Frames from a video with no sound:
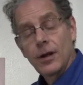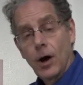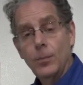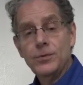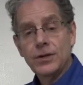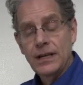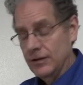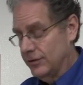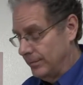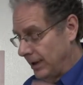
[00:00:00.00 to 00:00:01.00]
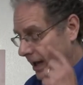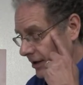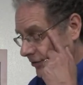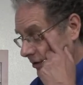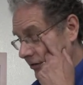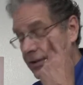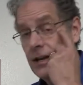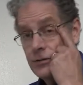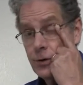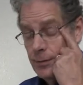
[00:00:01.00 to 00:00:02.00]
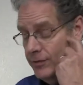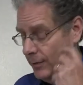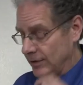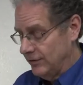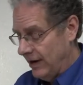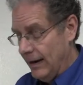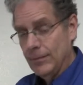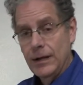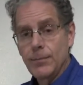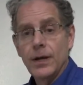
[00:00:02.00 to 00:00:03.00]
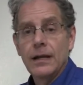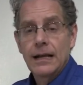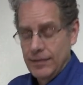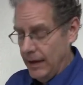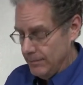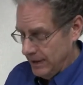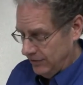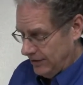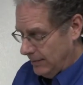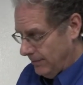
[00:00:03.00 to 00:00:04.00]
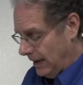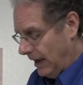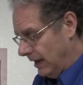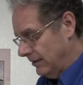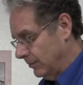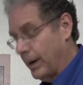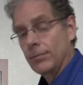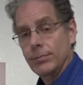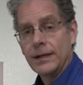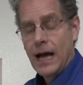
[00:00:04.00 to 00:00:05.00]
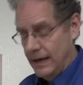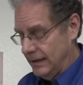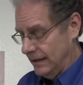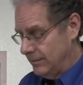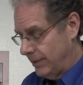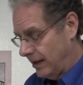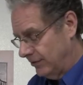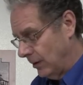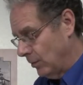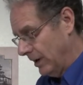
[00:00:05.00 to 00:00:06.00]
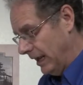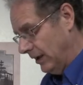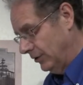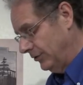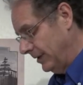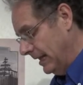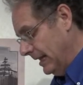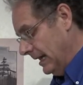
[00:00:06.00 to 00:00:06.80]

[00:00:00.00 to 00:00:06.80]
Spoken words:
hoped to get supplies sent to him from his family, but they missed him and probably gotten eaten by someone else.